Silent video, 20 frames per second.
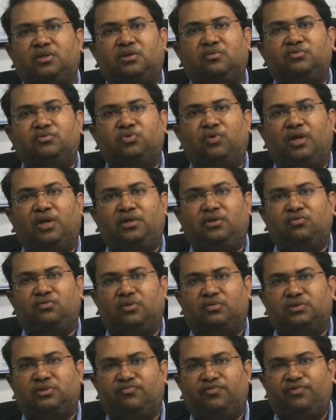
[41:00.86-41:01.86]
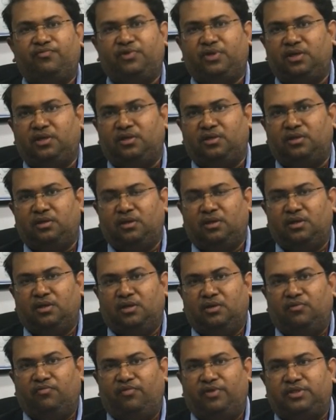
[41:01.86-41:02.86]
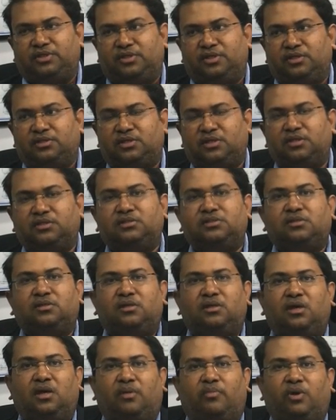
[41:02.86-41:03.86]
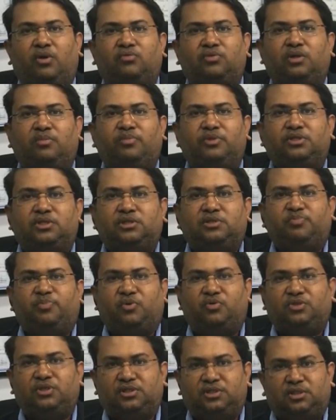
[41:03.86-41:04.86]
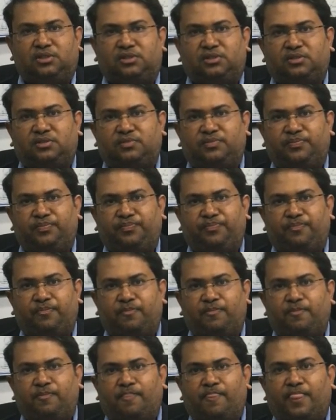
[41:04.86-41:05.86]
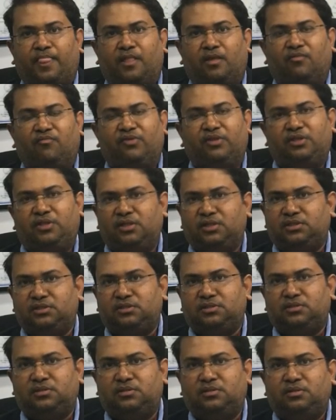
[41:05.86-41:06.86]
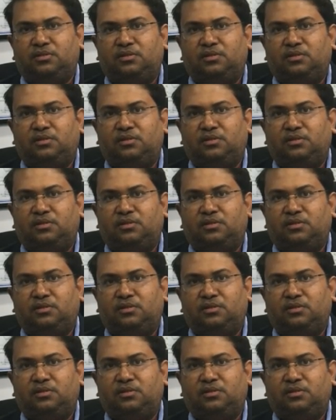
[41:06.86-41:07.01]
month of July 2015, which discussed about the business processes. With this,